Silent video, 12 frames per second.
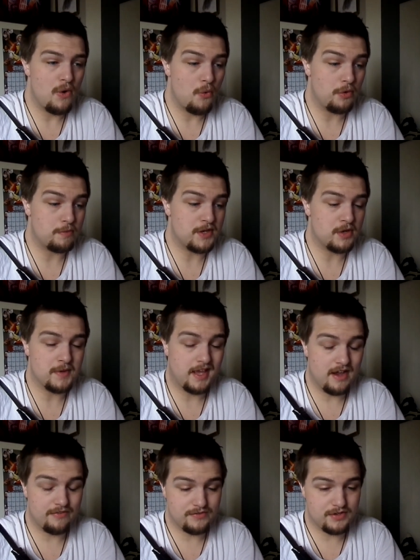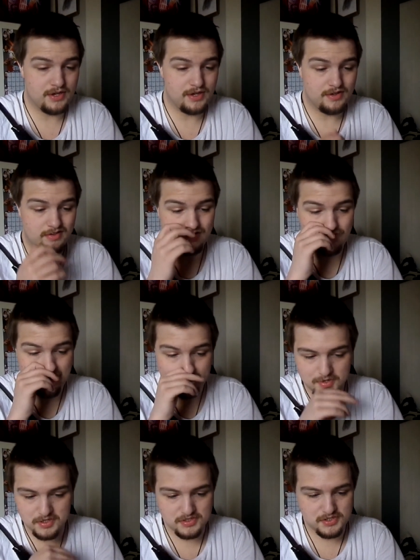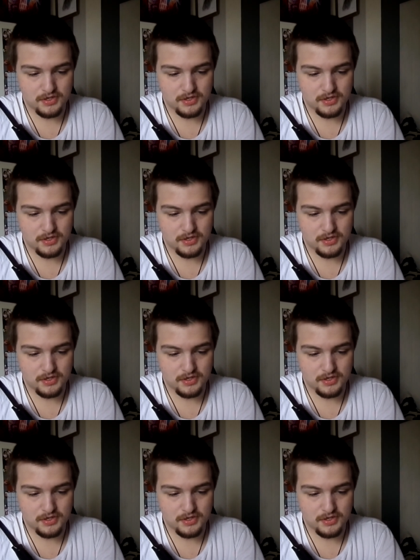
would be coming after the remnants